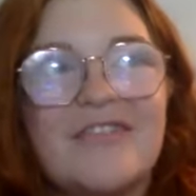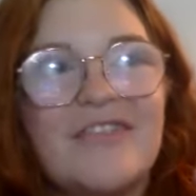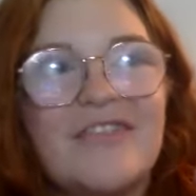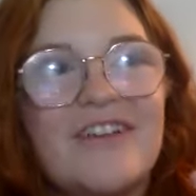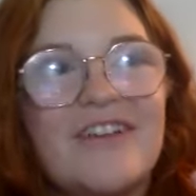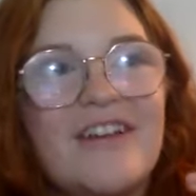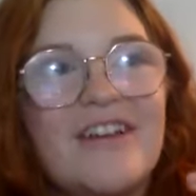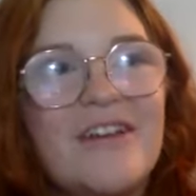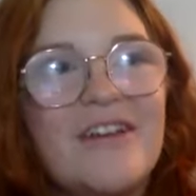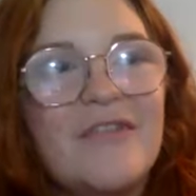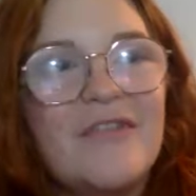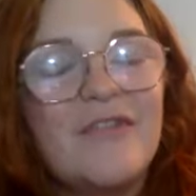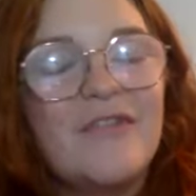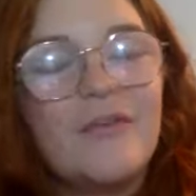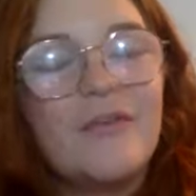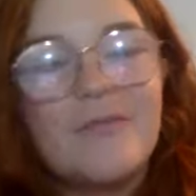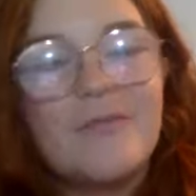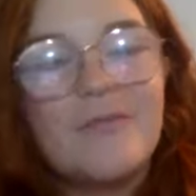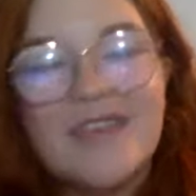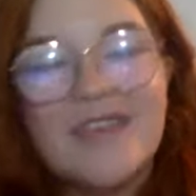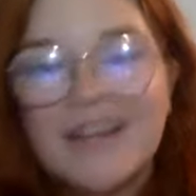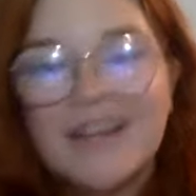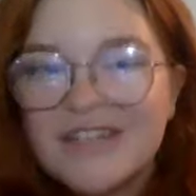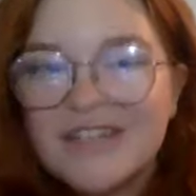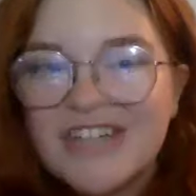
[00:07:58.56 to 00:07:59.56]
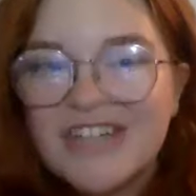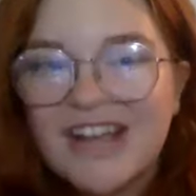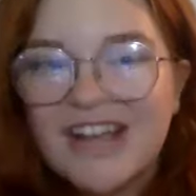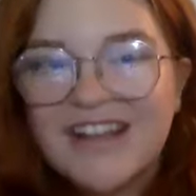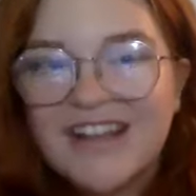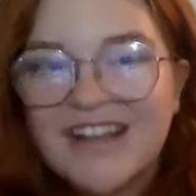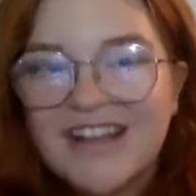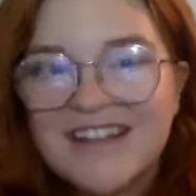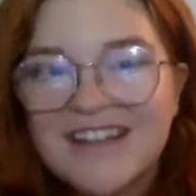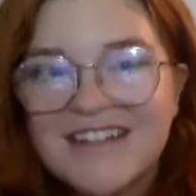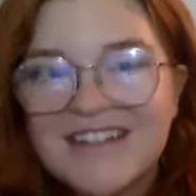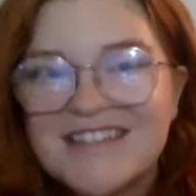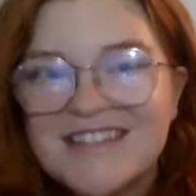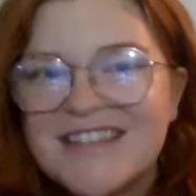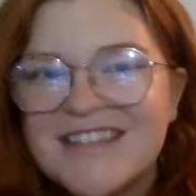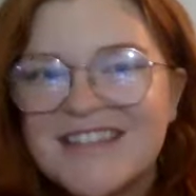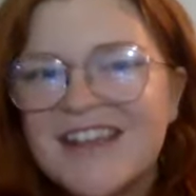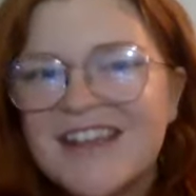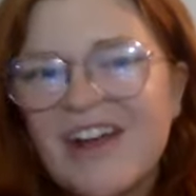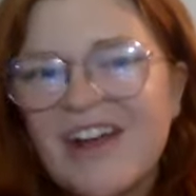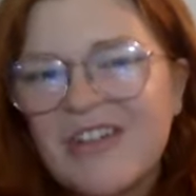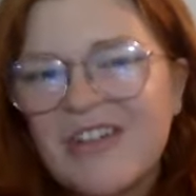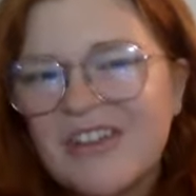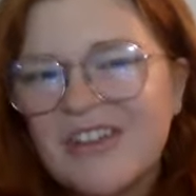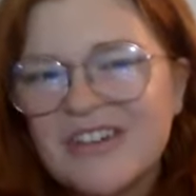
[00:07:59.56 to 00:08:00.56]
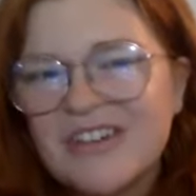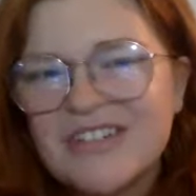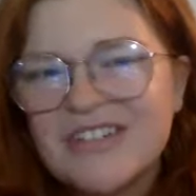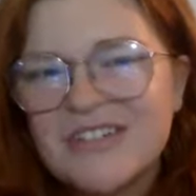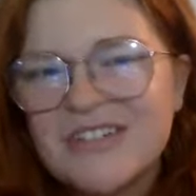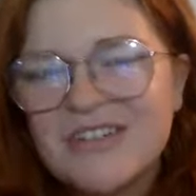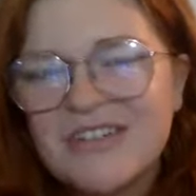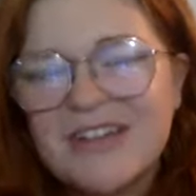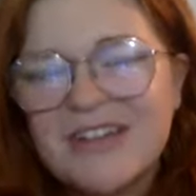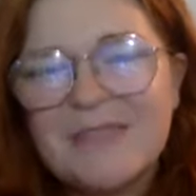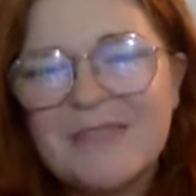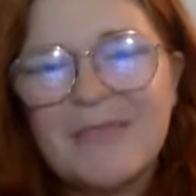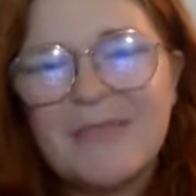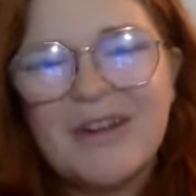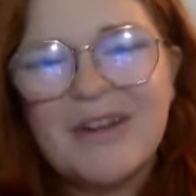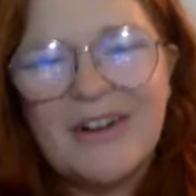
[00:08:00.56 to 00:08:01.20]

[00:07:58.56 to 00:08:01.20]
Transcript: of, for me to check in and see how they're doing,